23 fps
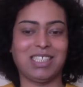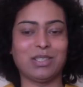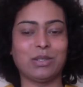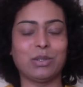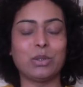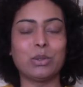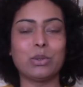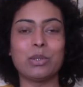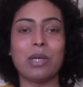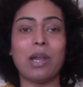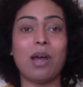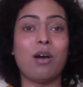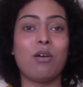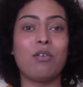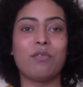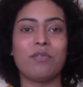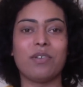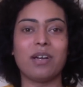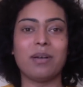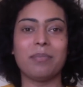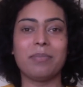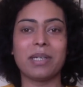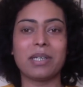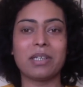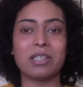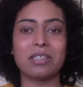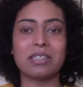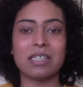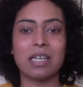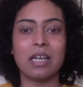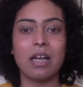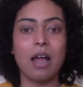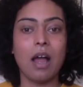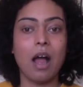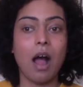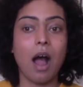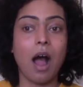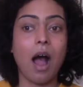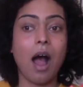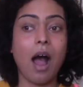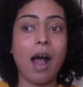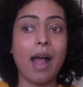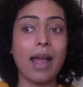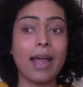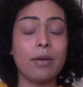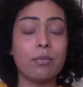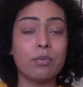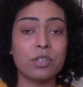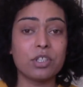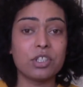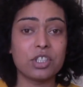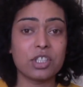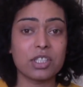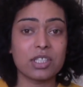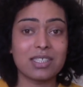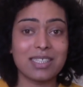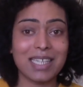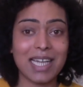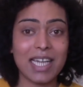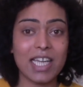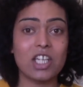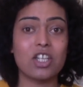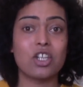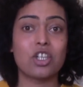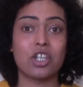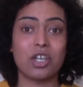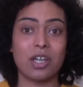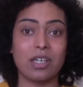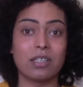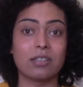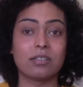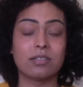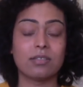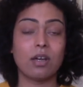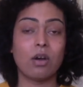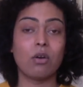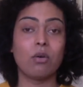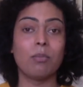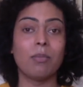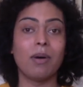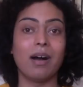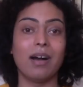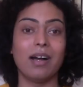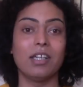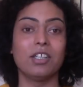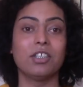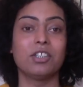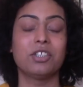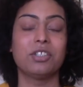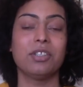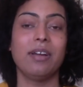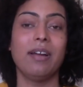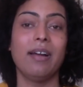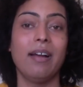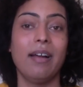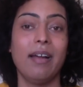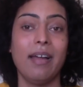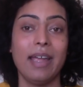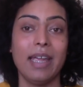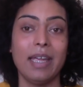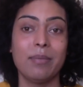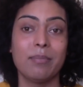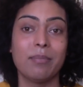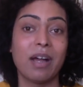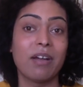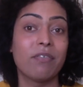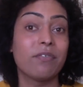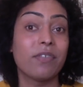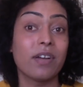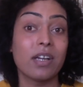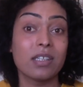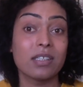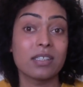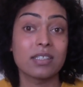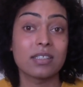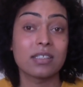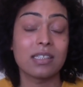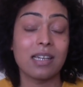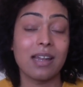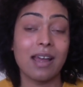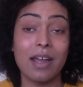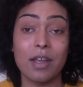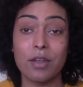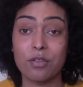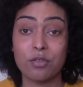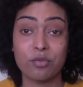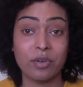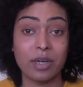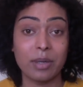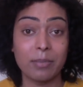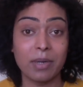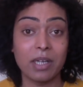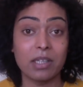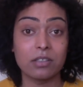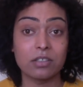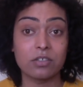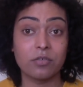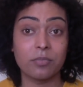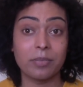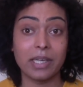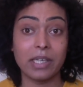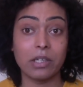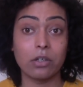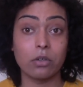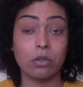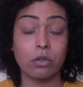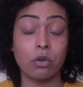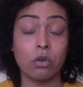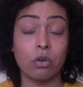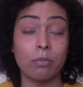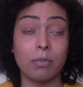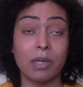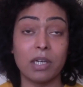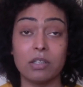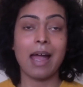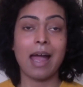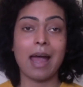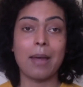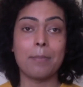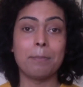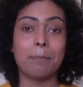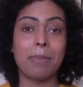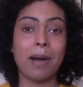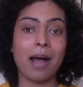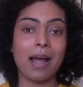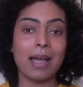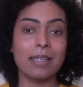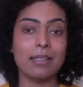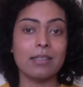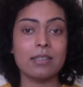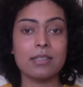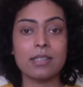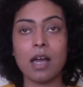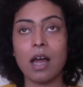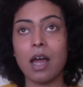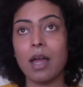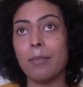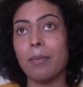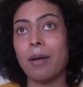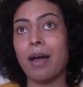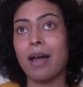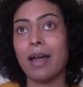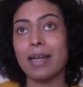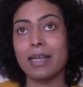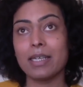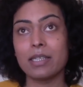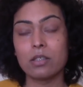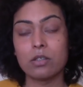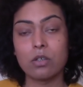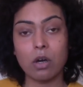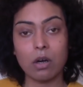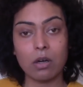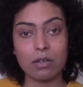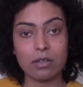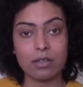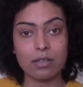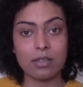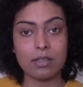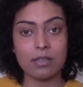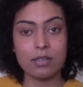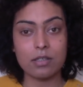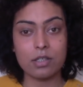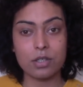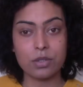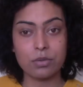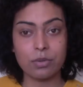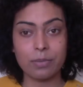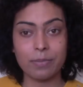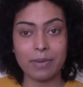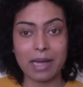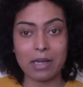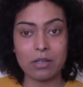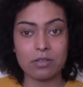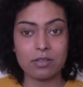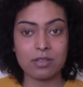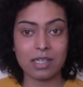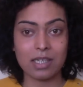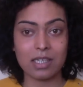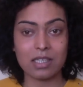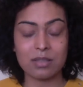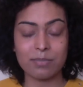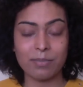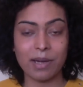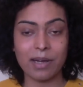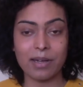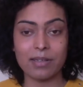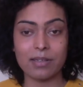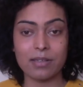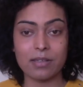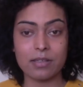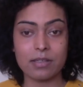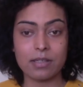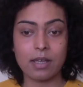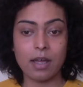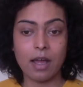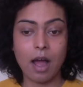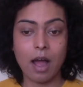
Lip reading: all over because I was just itching so much in my first like 3 months of being on hormones. And by the time I got into about 6 months,